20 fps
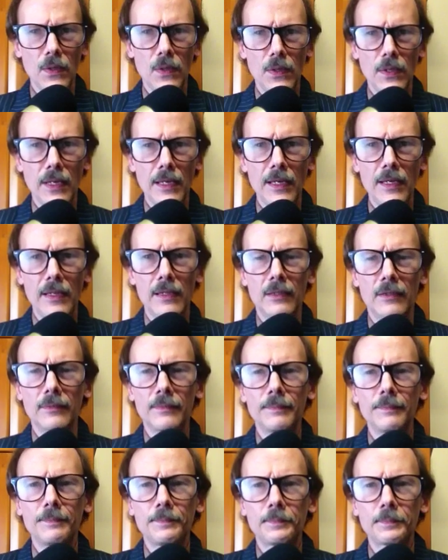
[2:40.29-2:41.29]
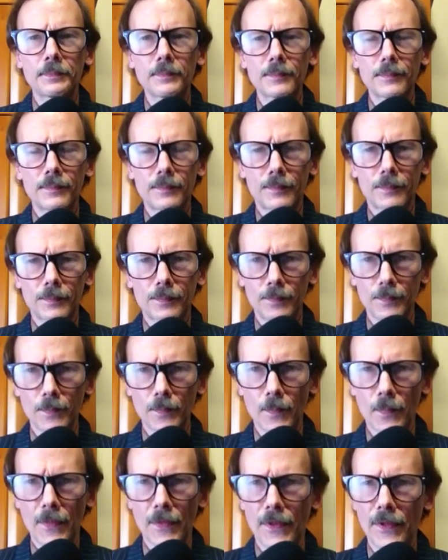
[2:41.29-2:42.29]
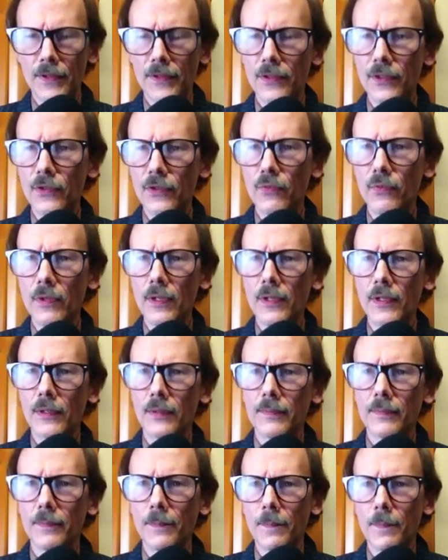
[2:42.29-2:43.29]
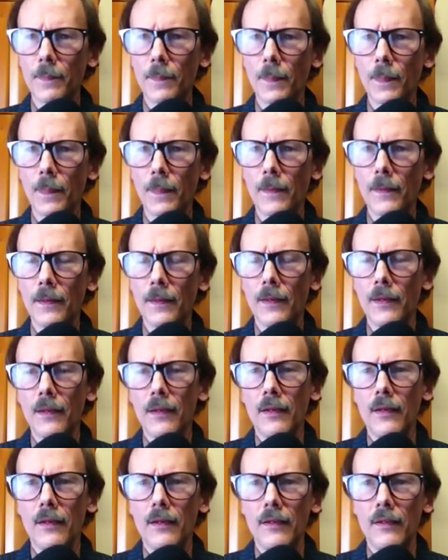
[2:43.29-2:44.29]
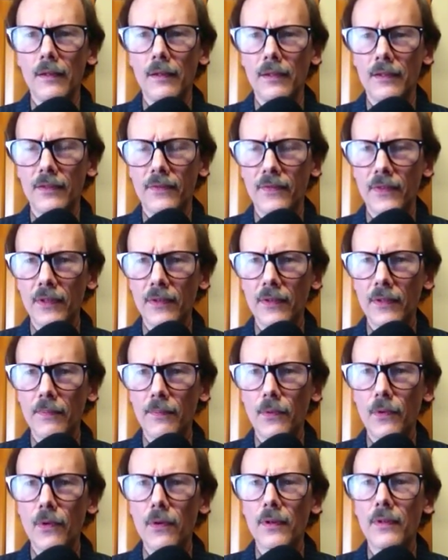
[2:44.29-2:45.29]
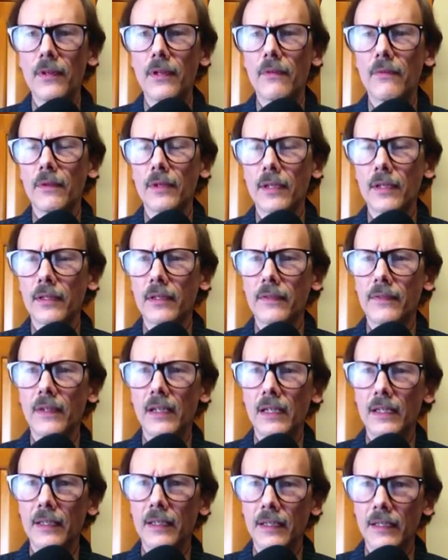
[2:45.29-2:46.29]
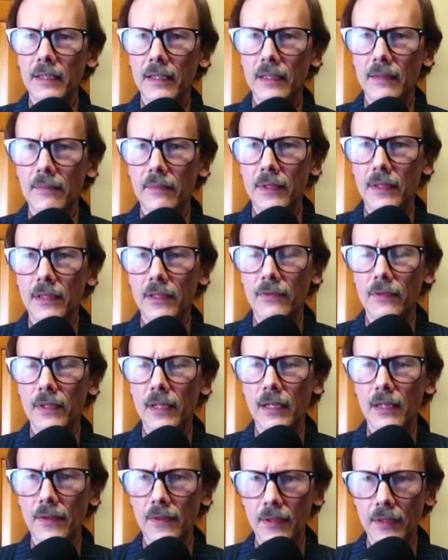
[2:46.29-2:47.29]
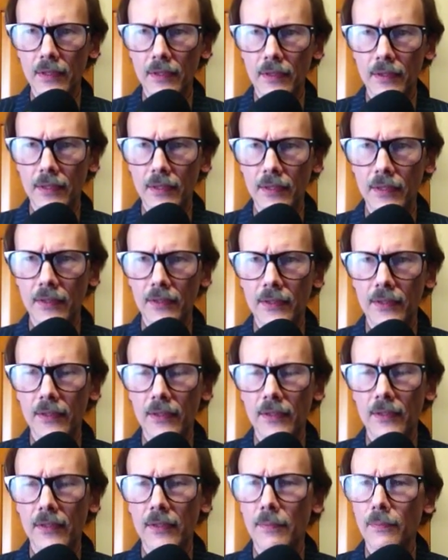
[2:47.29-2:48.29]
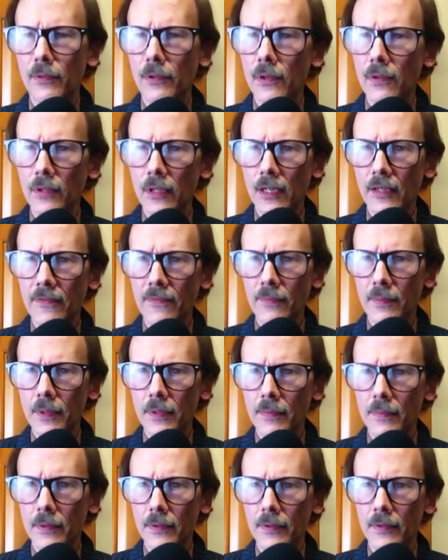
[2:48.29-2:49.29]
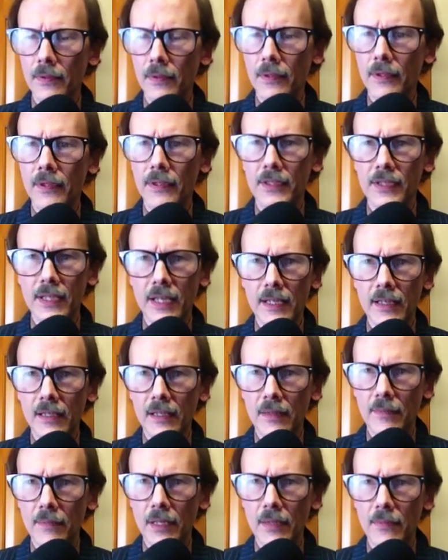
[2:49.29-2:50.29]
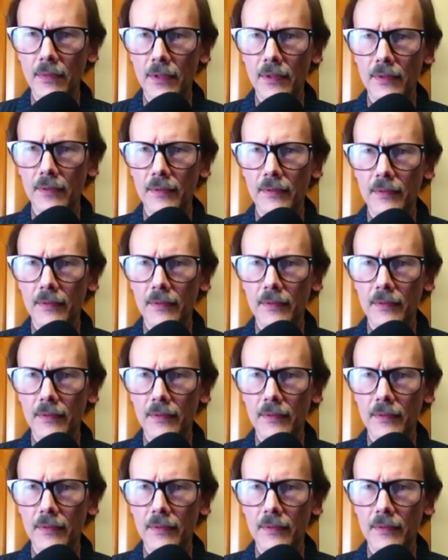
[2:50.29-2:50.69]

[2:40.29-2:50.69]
now this is where it's very important that we get Kavanaugh in, because we got to think of things like the pro-life people and the Second Amendment.